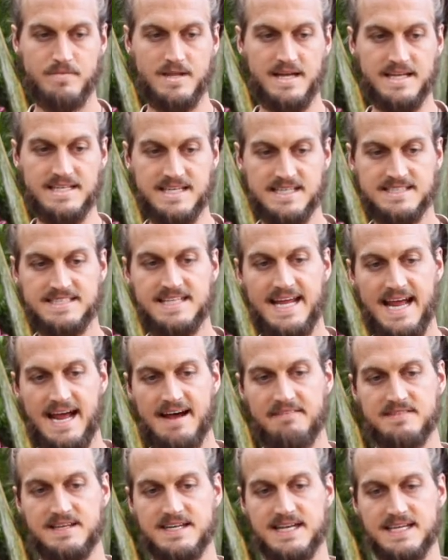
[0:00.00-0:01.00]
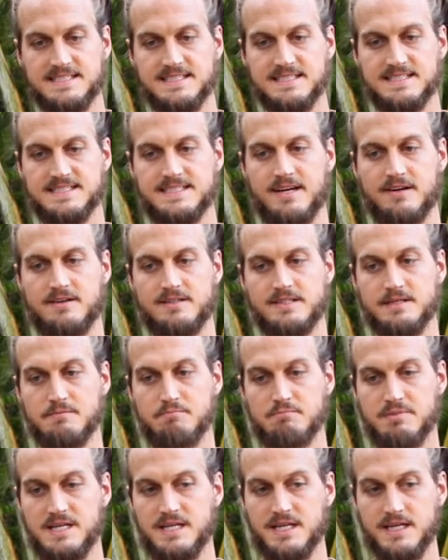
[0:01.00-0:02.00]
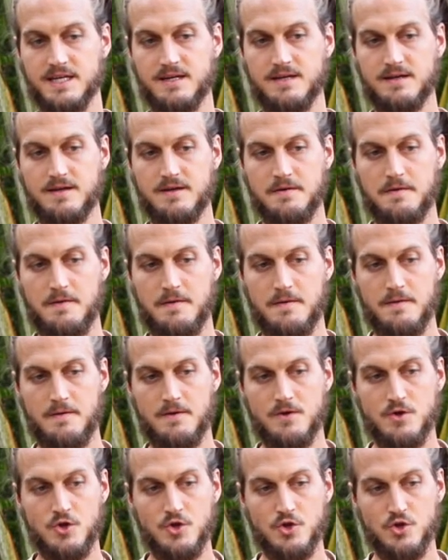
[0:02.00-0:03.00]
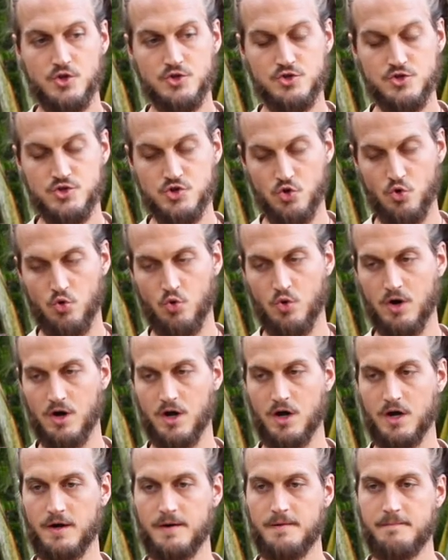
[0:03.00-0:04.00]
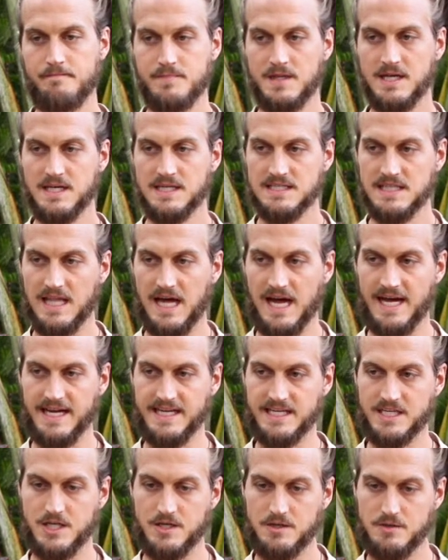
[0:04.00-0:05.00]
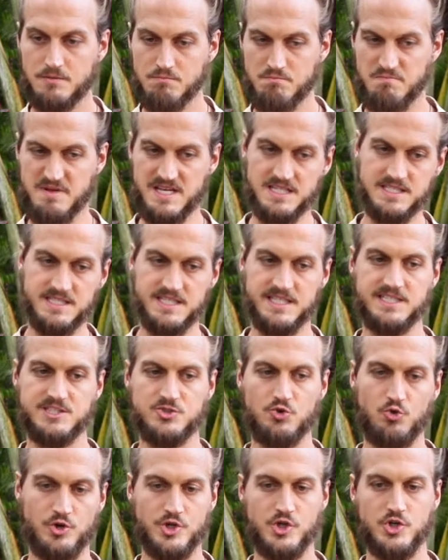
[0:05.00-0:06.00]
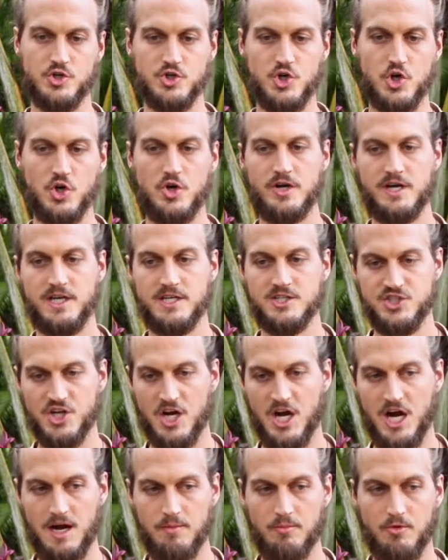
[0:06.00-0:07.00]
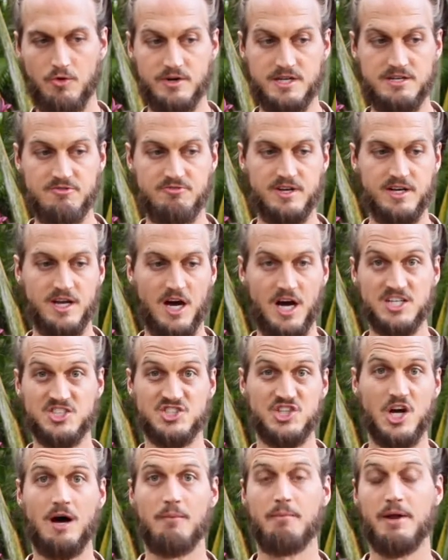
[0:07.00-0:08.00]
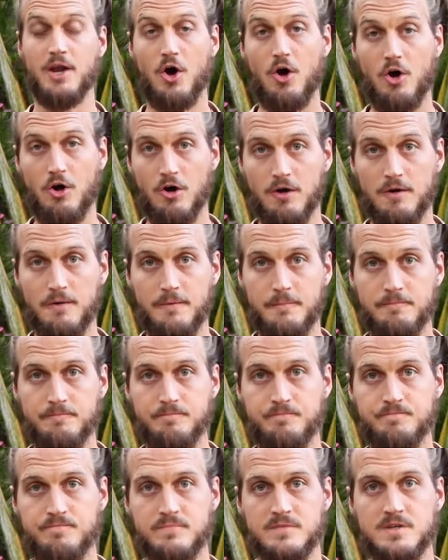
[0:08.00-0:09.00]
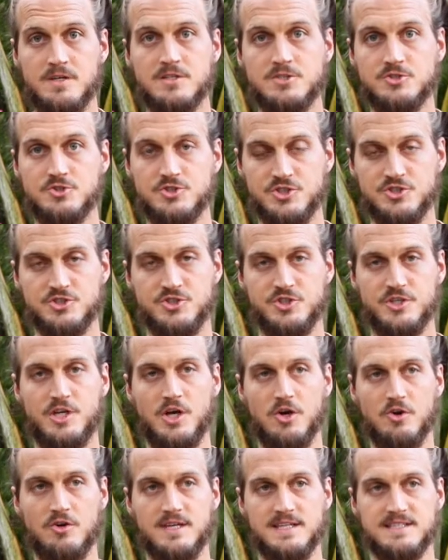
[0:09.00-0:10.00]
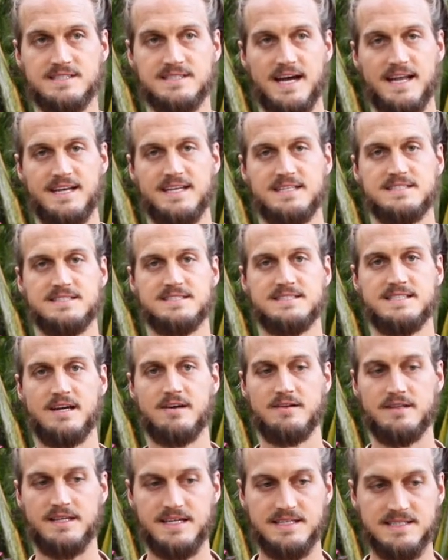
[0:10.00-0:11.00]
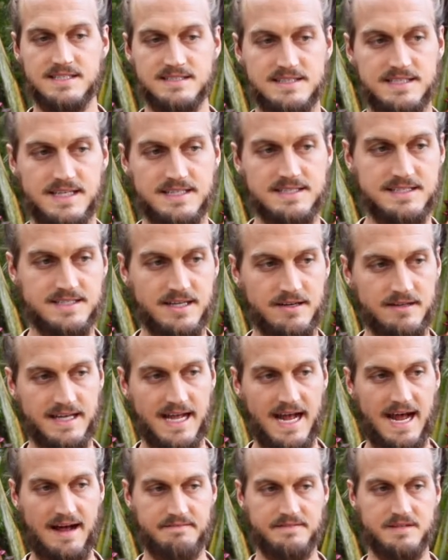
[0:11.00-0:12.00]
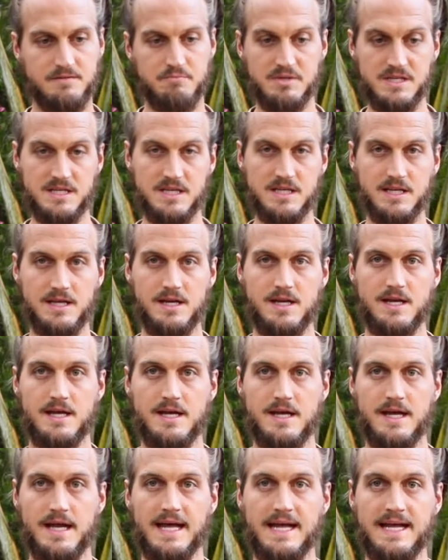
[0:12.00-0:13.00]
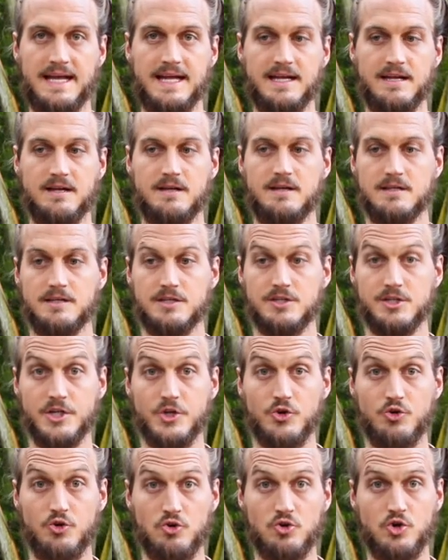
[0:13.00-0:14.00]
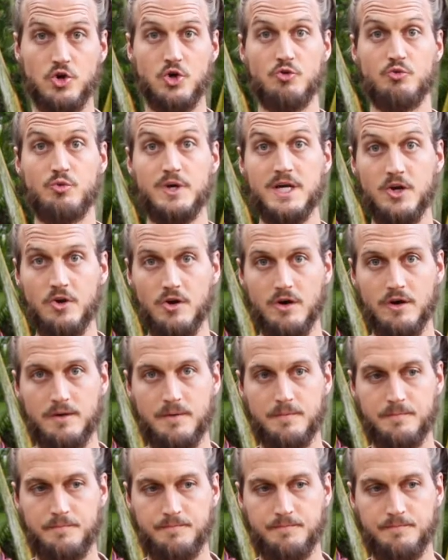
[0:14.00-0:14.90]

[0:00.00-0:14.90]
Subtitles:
it doesn't have to necessarily be your like business or your current job or even a job at all. So just so you know, it doesn't necessarily have to be a literal career.